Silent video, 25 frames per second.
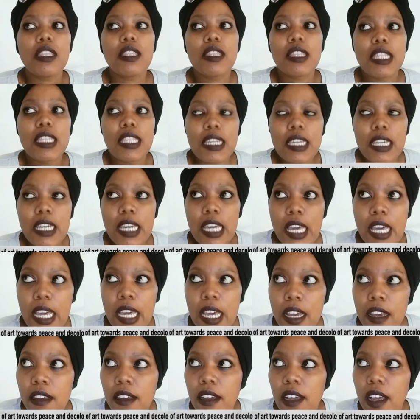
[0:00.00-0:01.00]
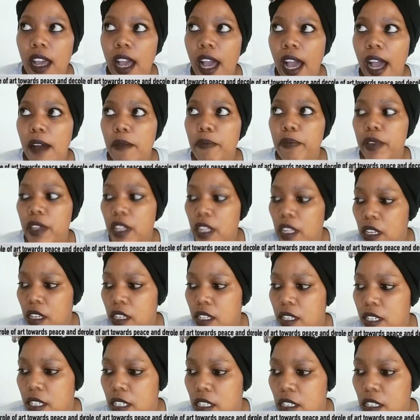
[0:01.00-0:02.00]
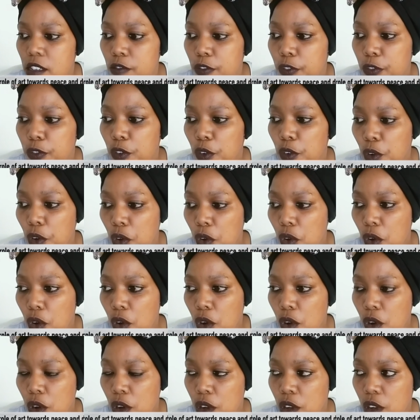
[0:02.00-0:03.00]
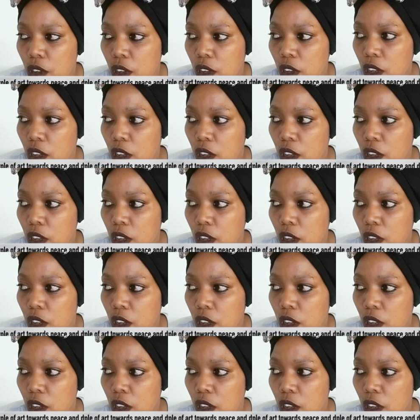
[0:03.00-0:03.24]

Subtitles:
the ability for